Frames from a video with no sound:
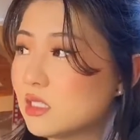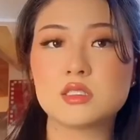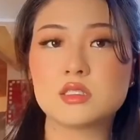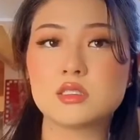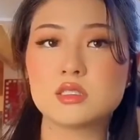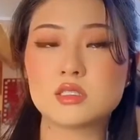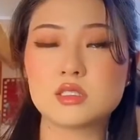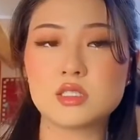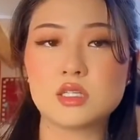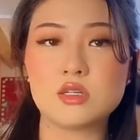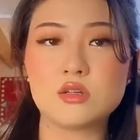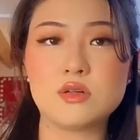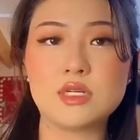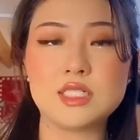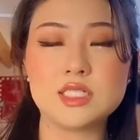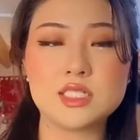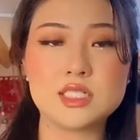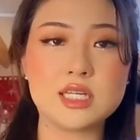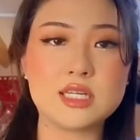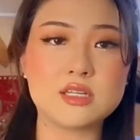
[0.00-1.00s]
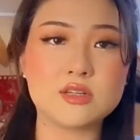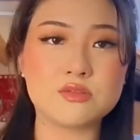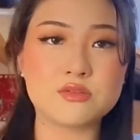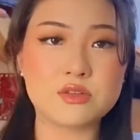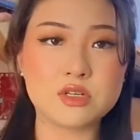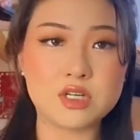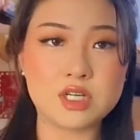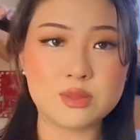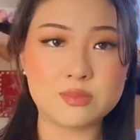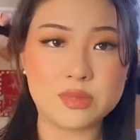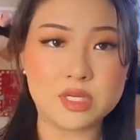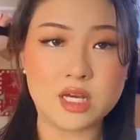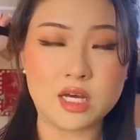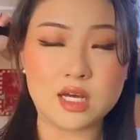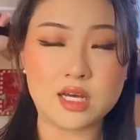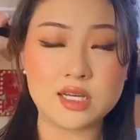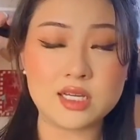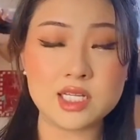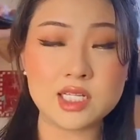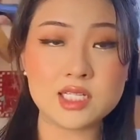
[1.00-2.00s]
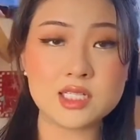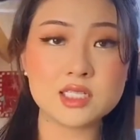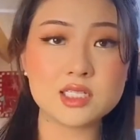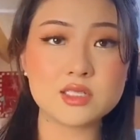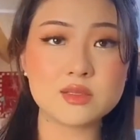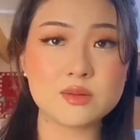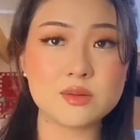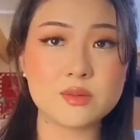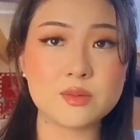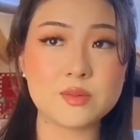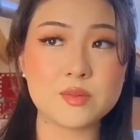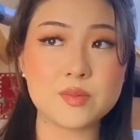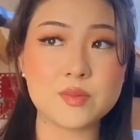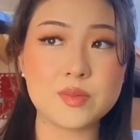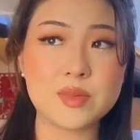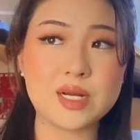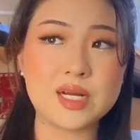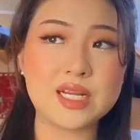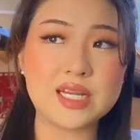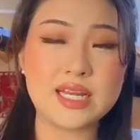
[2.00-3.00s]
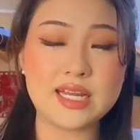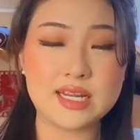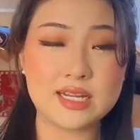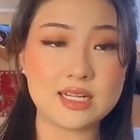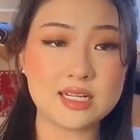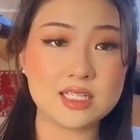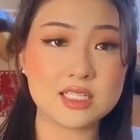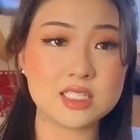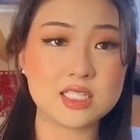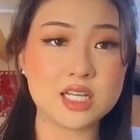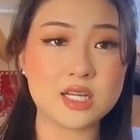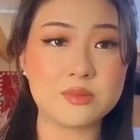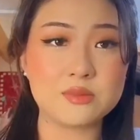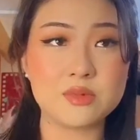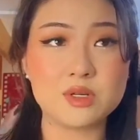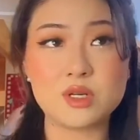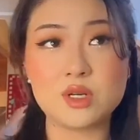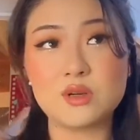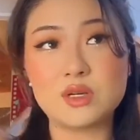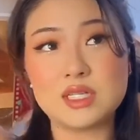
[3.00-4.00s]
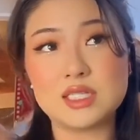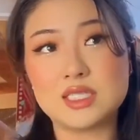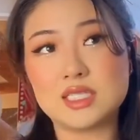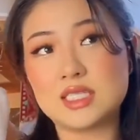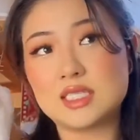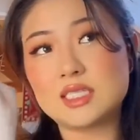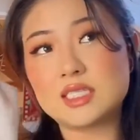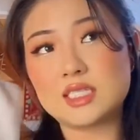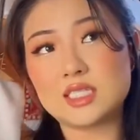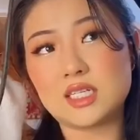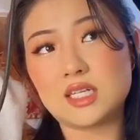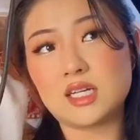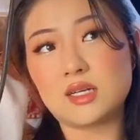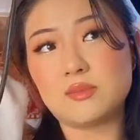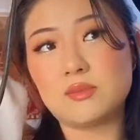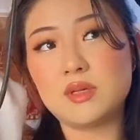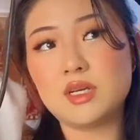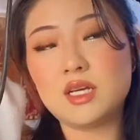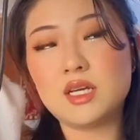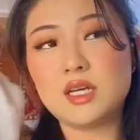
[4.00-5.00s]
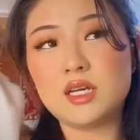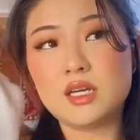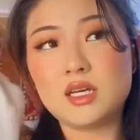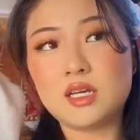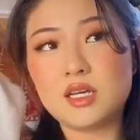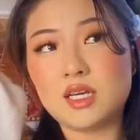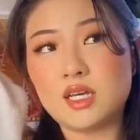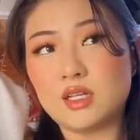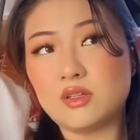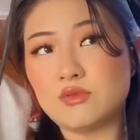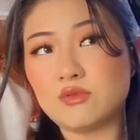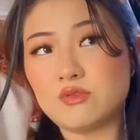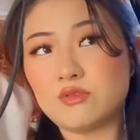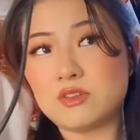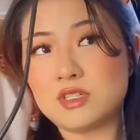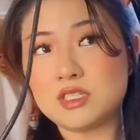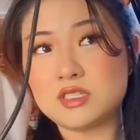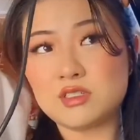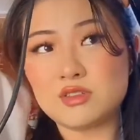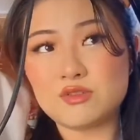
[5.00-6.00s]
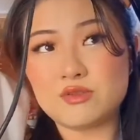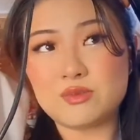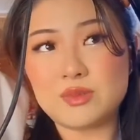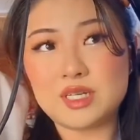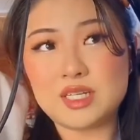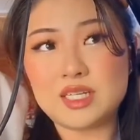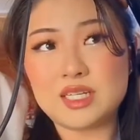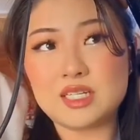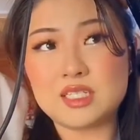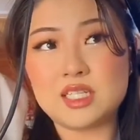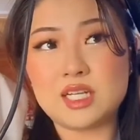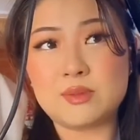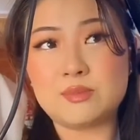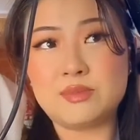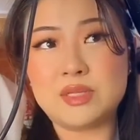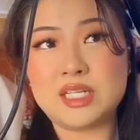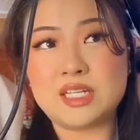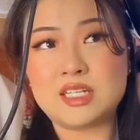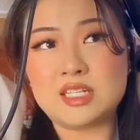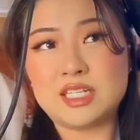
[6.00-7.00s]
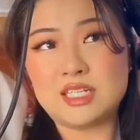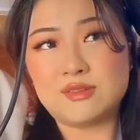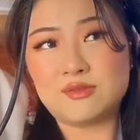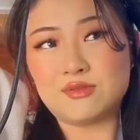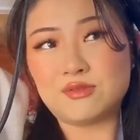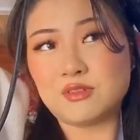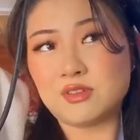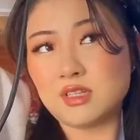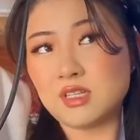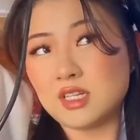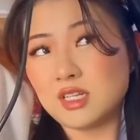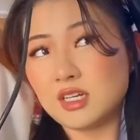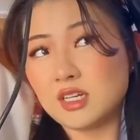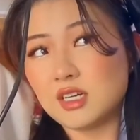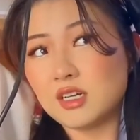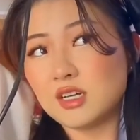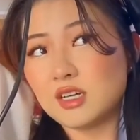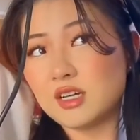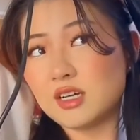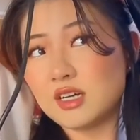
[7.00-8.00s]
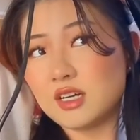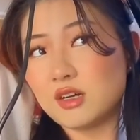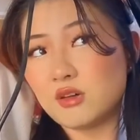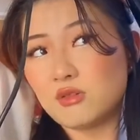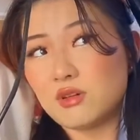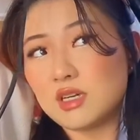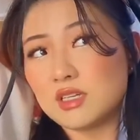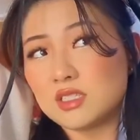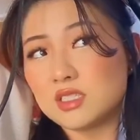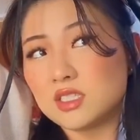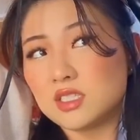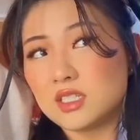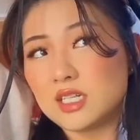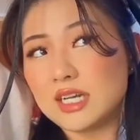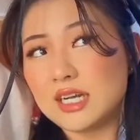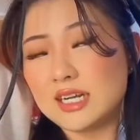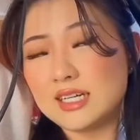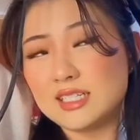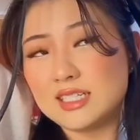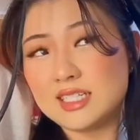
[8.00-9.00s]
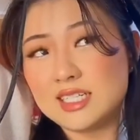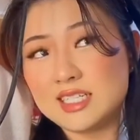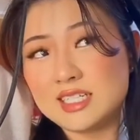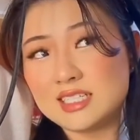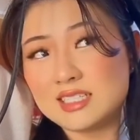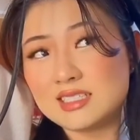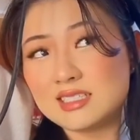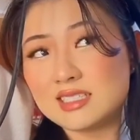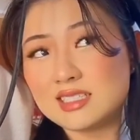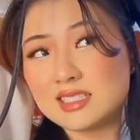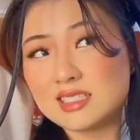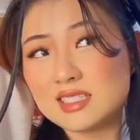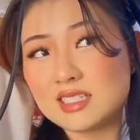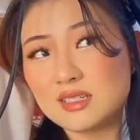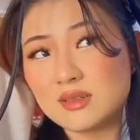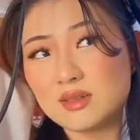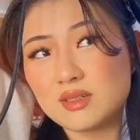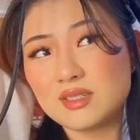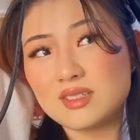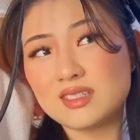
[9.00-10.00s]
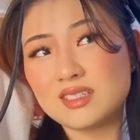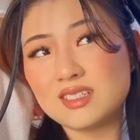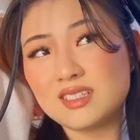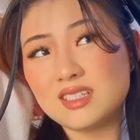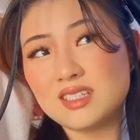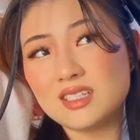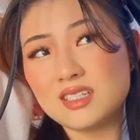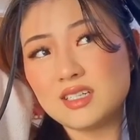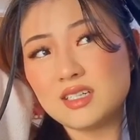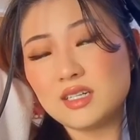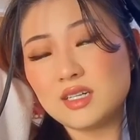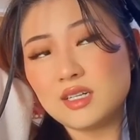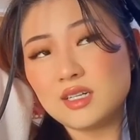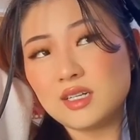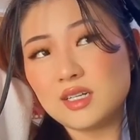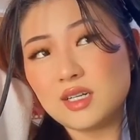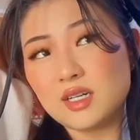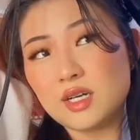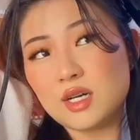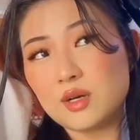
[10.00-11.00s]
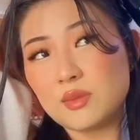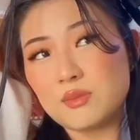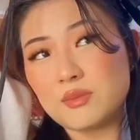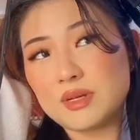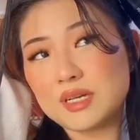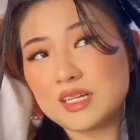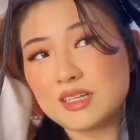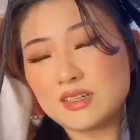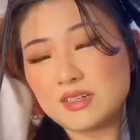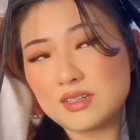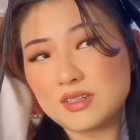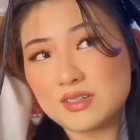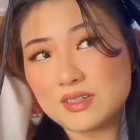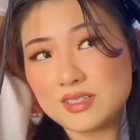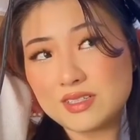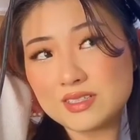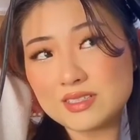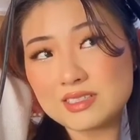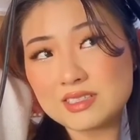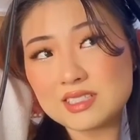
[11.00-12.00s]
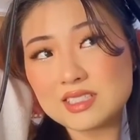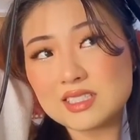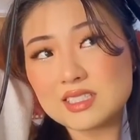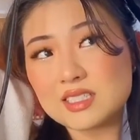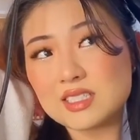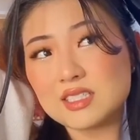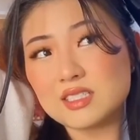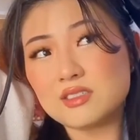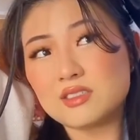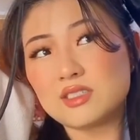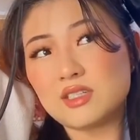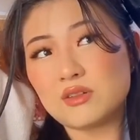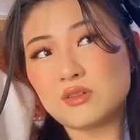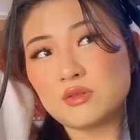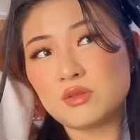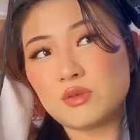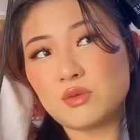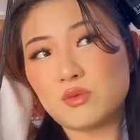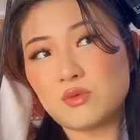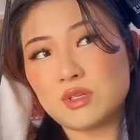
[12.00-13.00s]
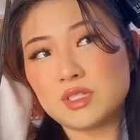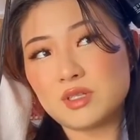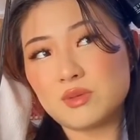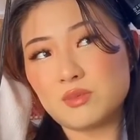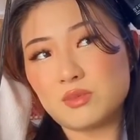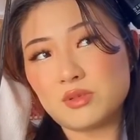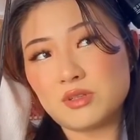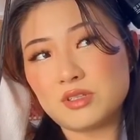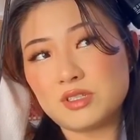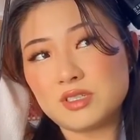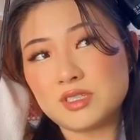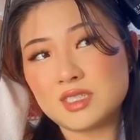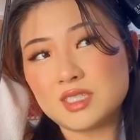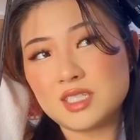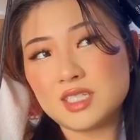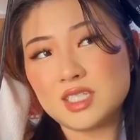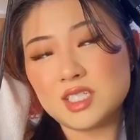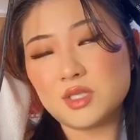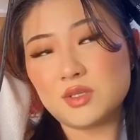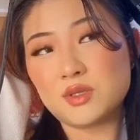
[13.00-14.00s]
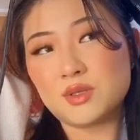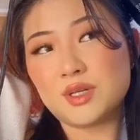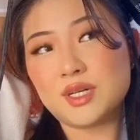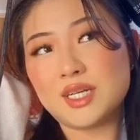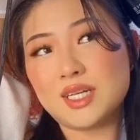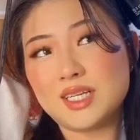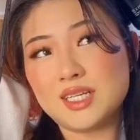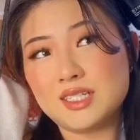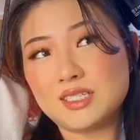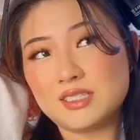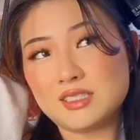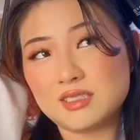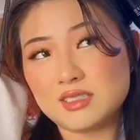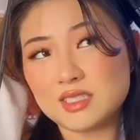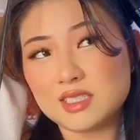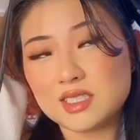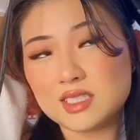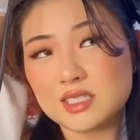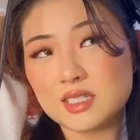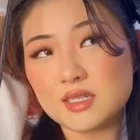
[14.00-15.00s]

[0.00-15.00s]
So instead of going behind my head, I'm going this time in front of my head. And be careful around your ears, because you don't want to burn your ears.